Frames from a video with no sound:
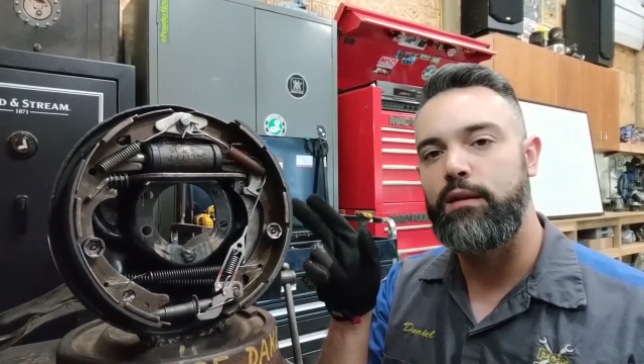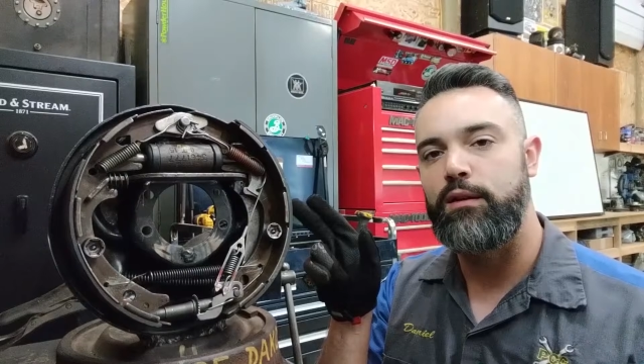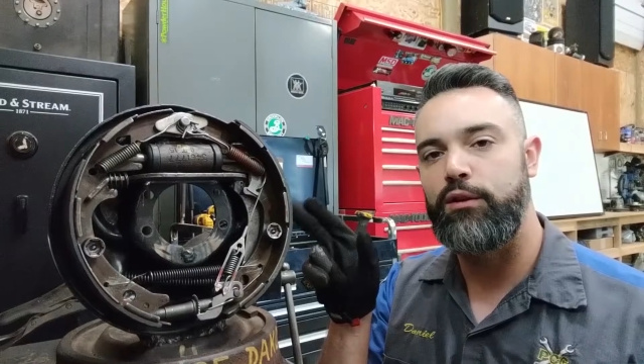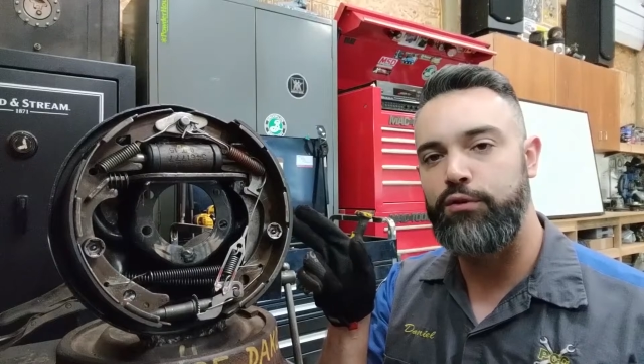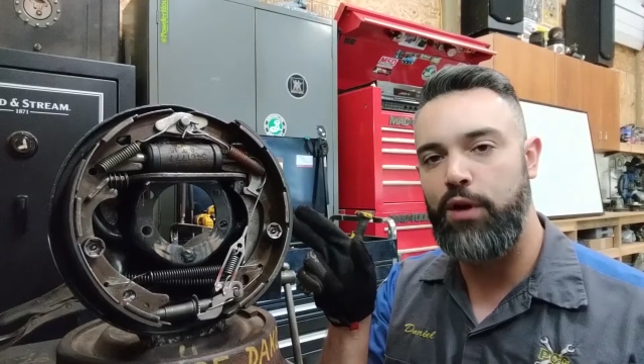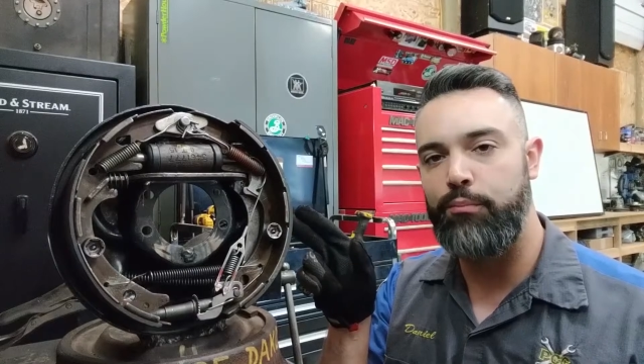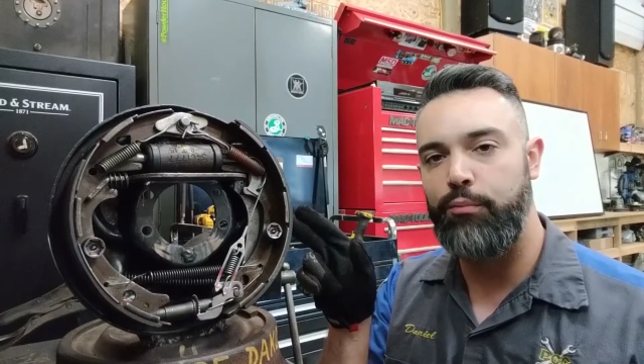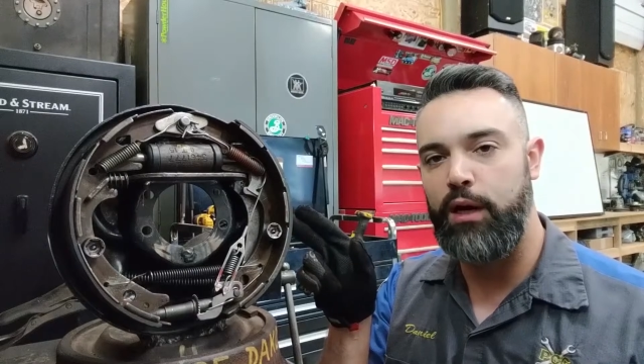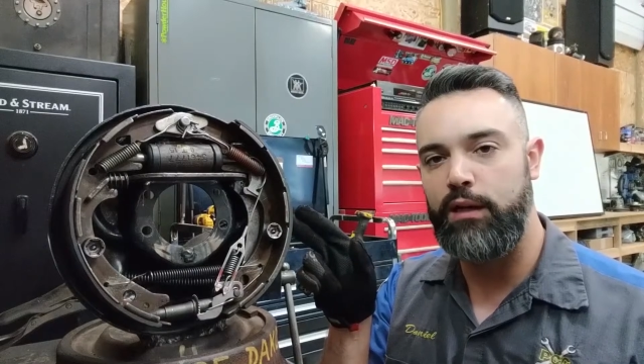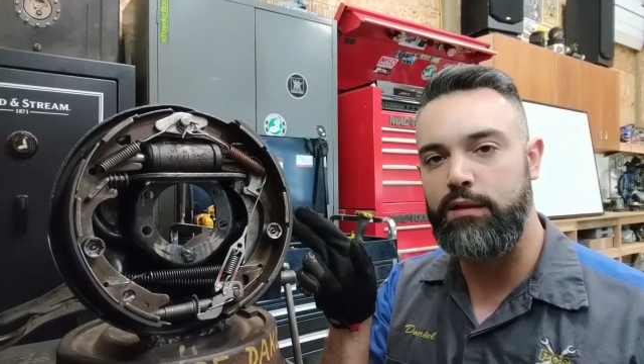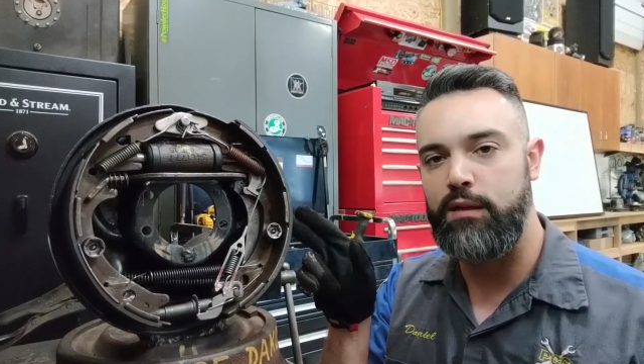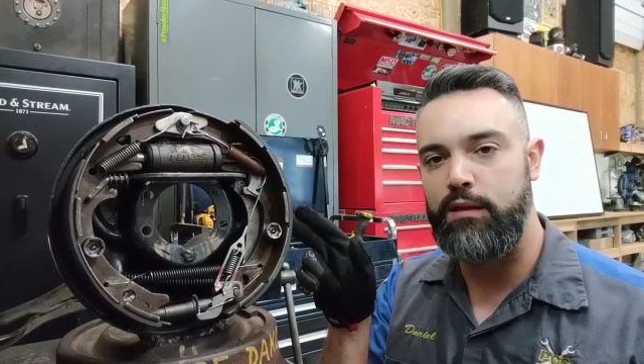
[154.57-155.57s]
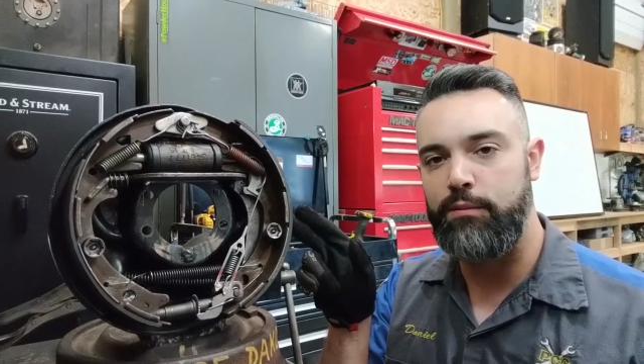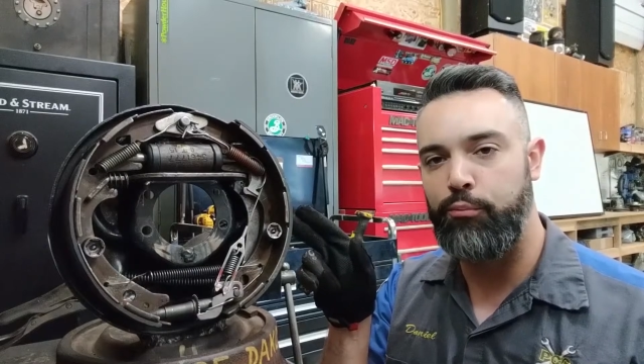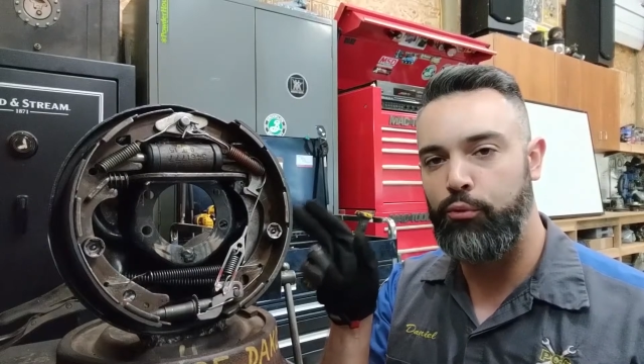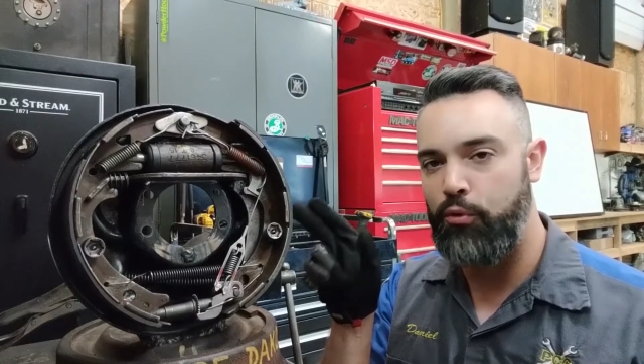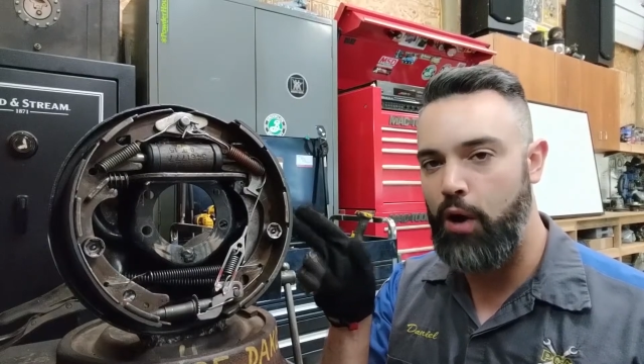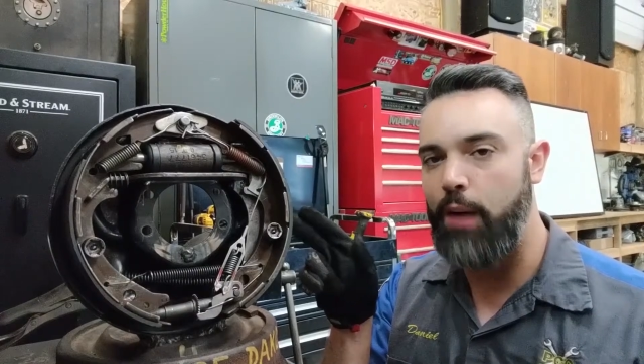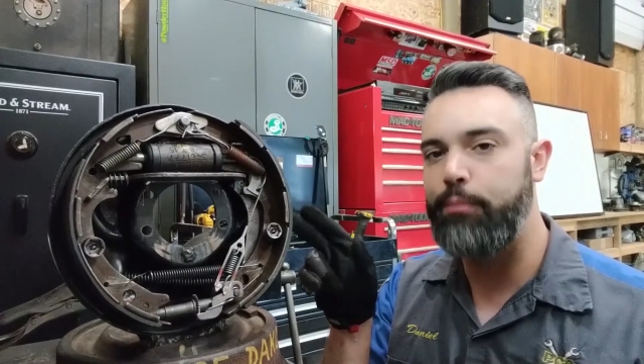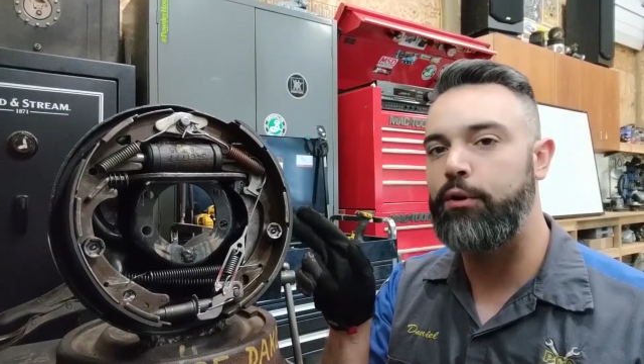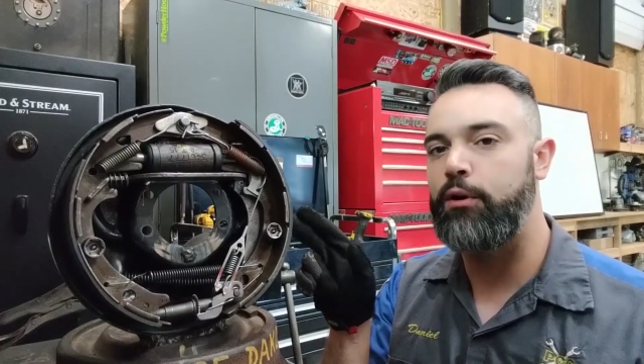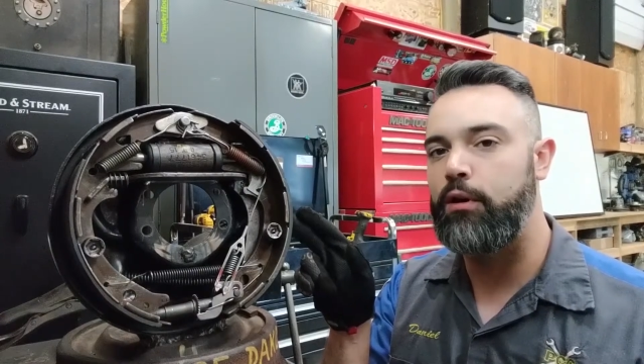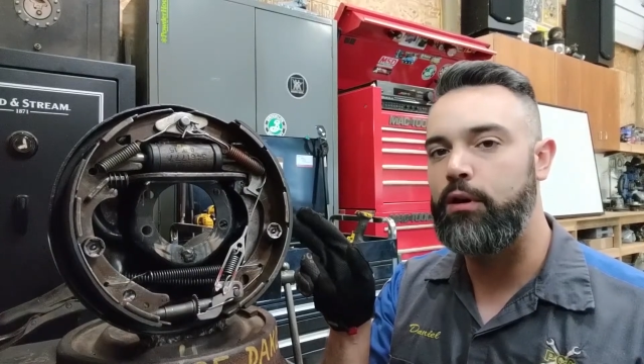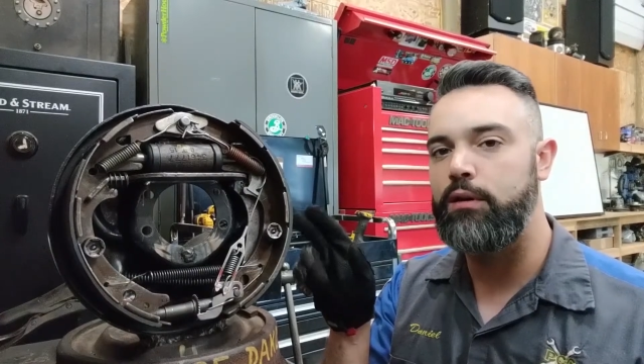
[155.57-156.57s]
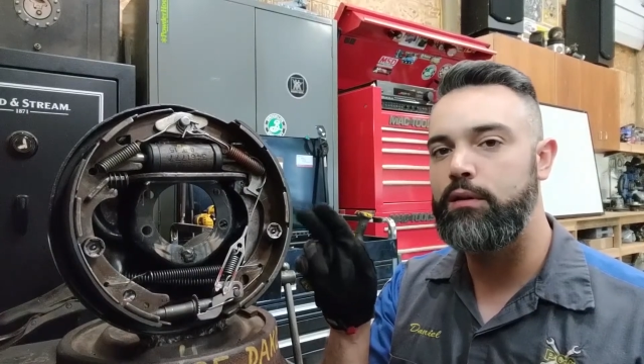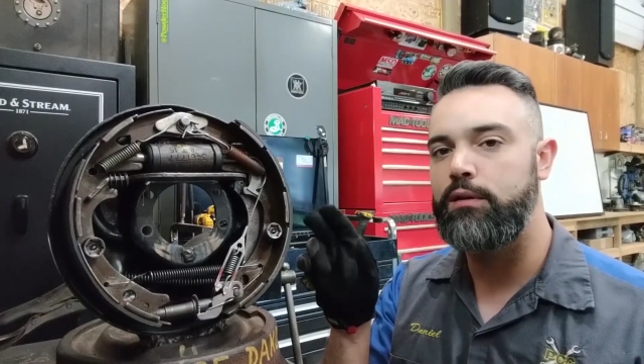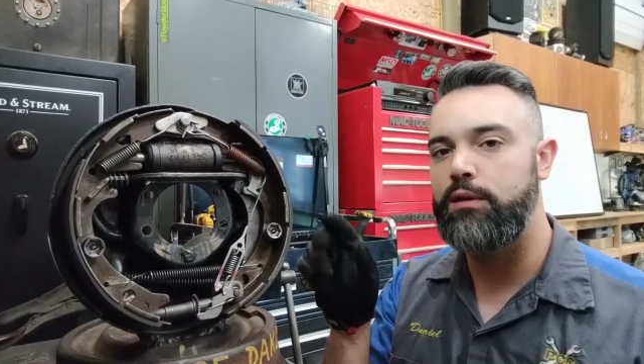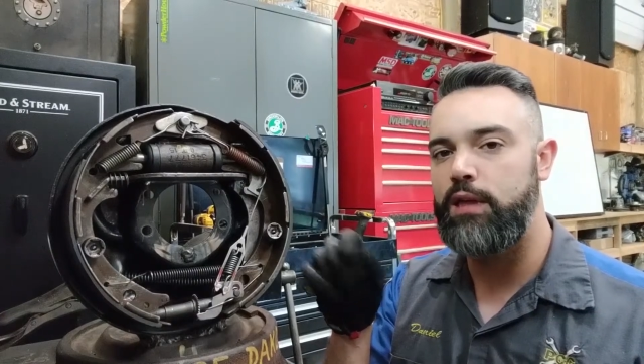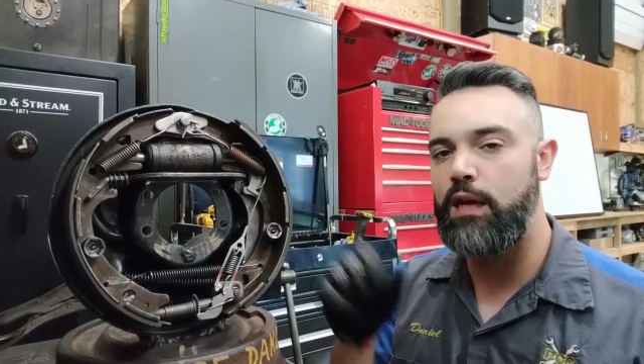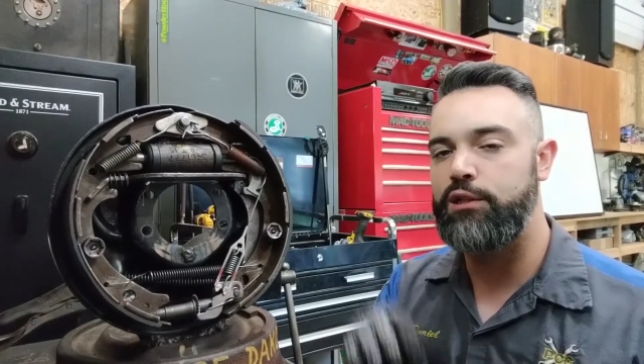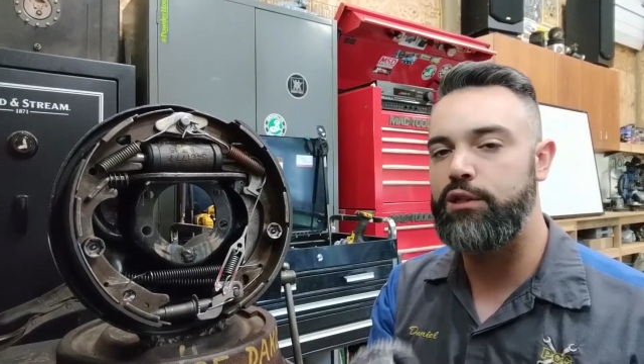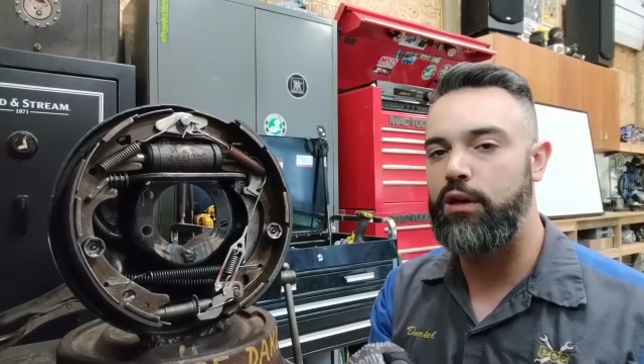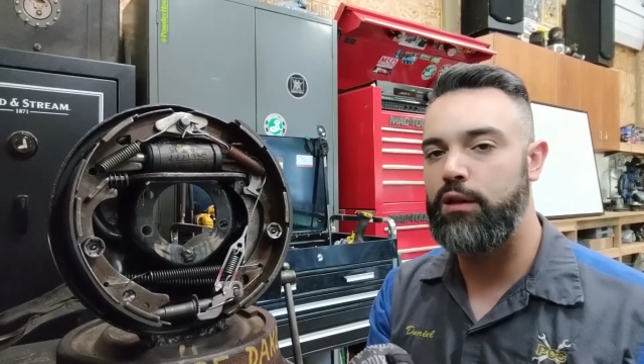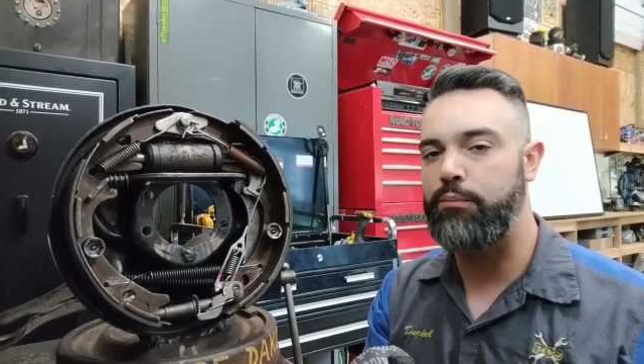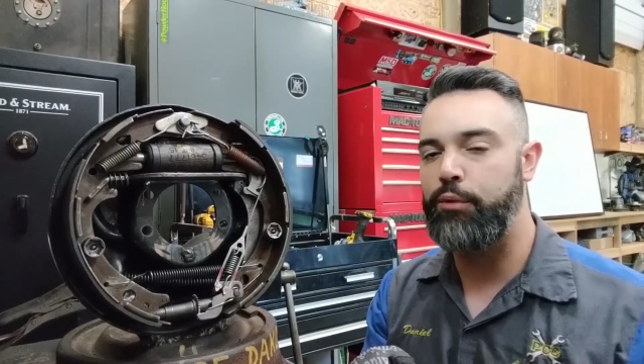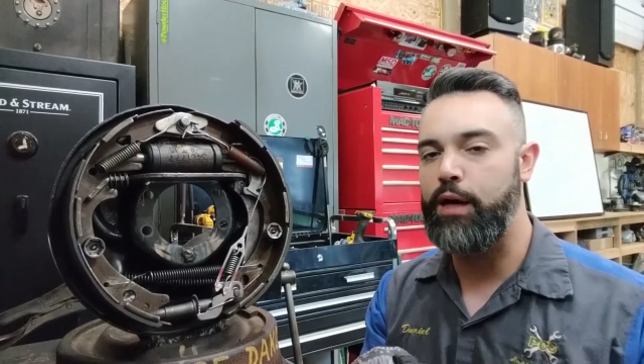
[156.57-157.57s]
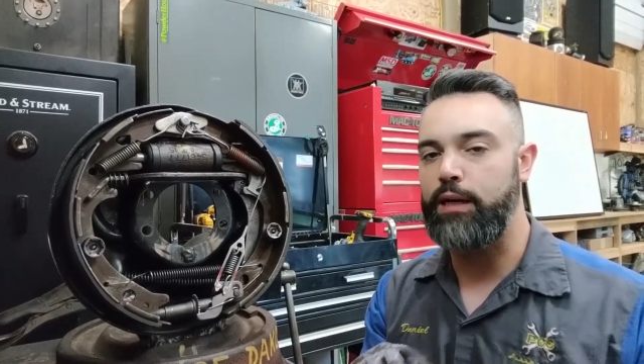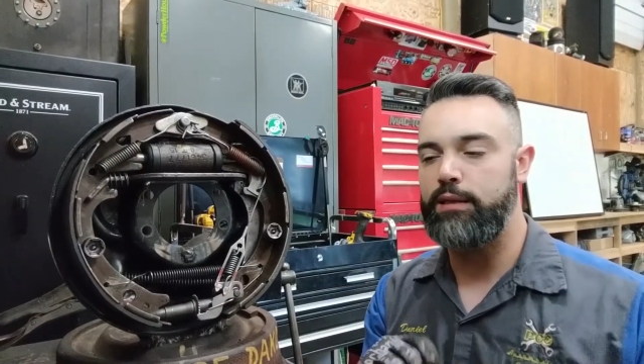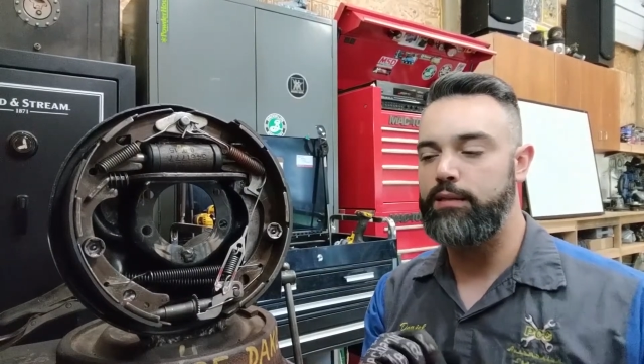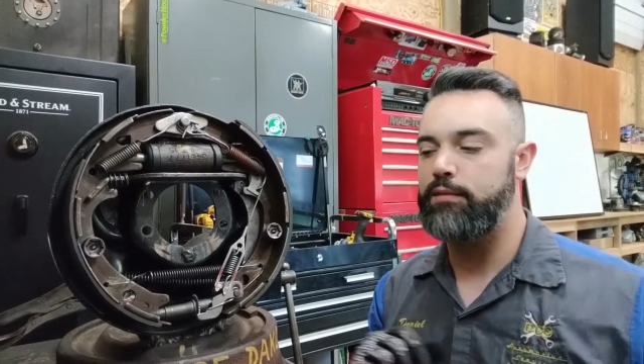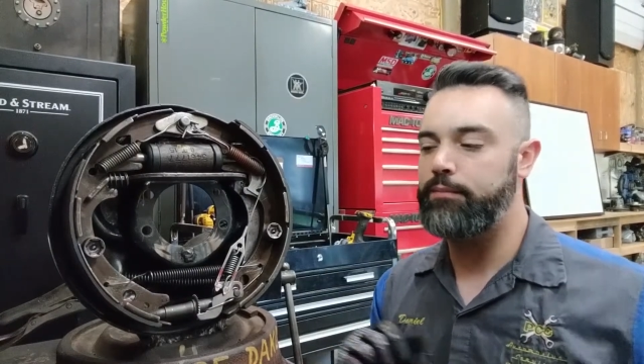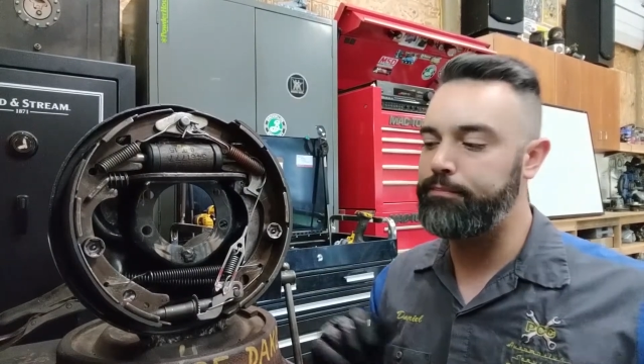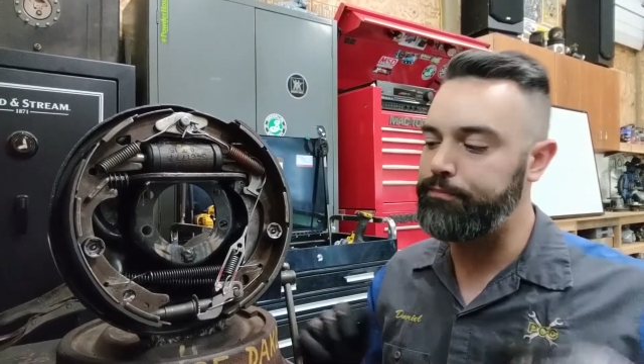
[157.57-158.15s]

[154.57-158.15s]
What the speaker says: the drum brakes to the proper tension on the brakes.